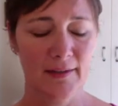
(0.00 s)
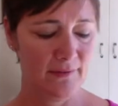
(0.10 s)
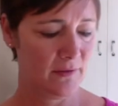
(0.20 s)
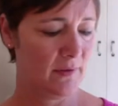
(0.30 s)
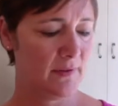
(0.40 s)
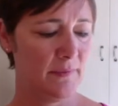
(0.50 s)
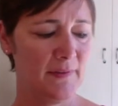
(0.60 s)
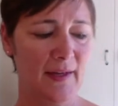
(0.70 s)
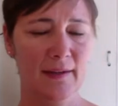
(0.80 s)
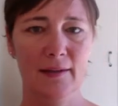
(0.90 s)
So as I've
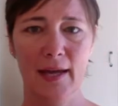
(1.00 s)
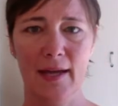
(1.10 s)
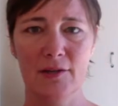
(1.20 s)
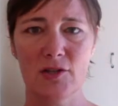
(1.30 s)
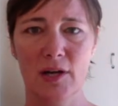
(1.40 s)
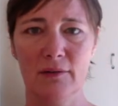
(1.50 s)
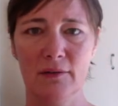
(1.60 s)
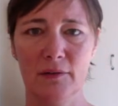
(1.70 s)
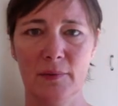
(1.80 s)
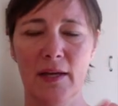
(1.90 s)
said, hand
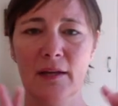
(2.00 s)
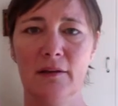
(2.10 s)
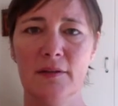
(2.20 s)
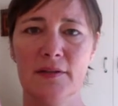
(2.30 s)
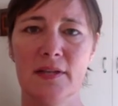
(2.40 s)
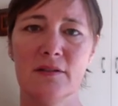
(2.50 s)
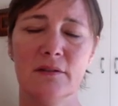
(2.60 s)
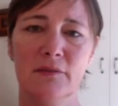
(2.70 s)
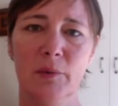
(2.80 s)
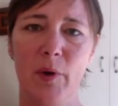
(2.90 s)
chakras are right here in the center
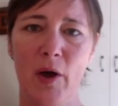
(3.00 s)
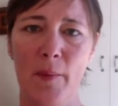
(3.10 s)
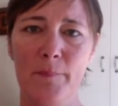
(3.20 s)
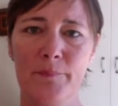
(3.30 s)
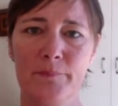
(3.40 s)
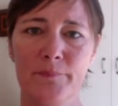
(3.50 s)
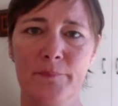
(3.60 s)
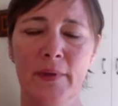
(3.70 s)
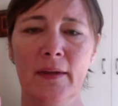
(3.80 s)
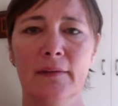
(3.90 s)
of your palm.
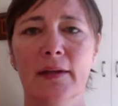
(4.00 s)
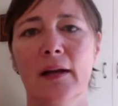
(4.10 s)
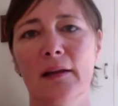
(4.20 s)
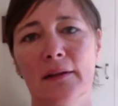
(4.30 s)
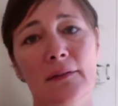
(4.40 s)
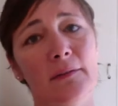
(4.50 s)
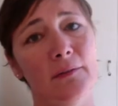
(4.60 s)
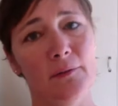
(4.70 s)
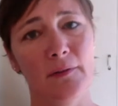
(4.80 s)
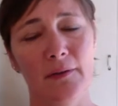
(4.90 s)
The color that's
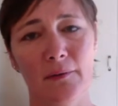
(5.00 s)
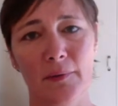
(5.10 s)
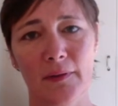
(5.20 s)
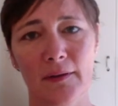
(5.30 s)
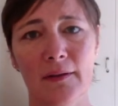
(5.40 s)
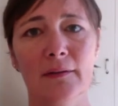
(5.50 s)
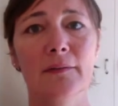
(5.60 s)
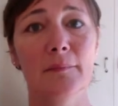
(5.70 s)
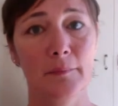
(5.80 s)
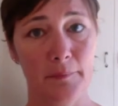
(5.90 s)
associated with it
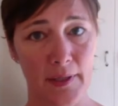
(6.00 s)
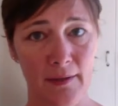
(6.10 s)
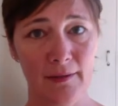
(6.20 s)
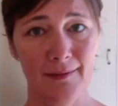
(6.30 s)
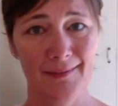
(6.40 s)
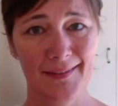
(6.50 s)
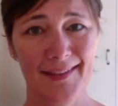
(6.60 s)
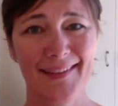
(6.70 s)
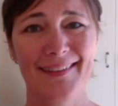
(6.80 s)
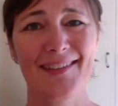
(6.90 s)
is pink.
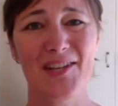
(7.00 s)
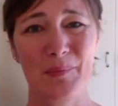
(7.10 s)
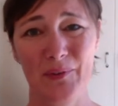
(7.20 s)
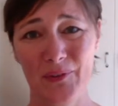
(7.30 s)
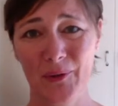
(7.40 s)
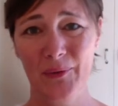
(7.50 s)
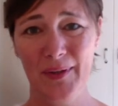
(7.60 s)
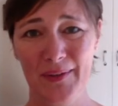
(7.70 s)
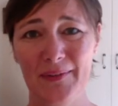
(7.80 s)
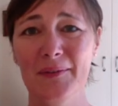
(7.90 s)
The gemstone
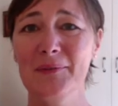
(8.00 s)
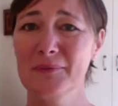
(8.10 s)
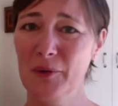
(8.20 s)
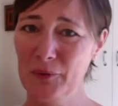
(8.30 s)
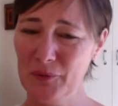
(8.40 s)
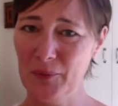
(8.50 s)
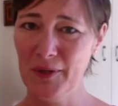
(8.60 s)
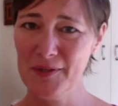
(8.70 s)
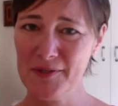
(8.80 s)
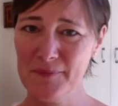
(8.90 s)
is rose
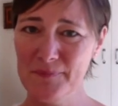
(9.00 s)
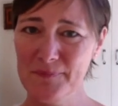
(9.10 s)
quartz.